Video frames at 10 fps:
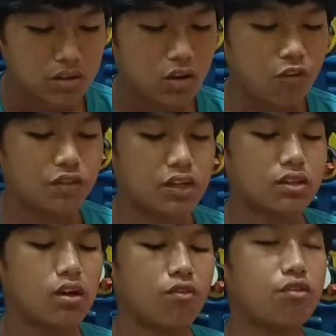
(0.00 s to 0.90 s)
of that
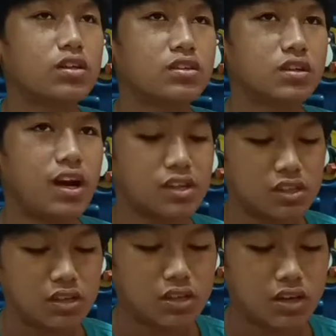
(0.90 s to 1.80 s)
food is rice,
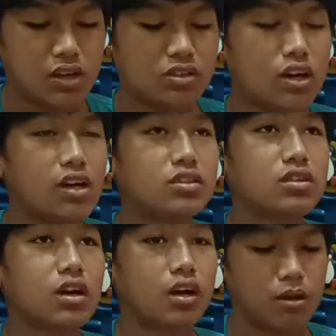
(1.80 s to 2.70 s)
salt,
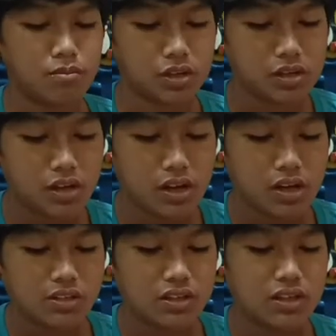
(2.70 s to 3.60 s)
cucumber,
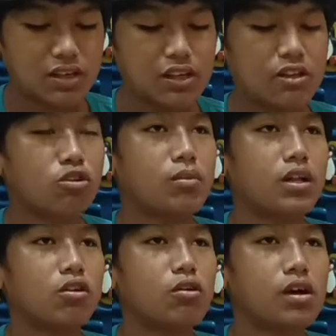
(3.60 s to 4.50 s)
chili,
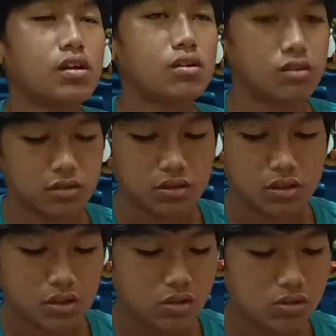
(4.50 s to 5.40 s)
tomato, and
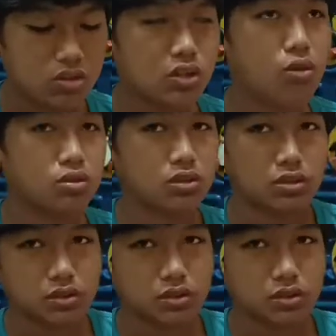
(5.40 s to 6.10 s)
soy sauce.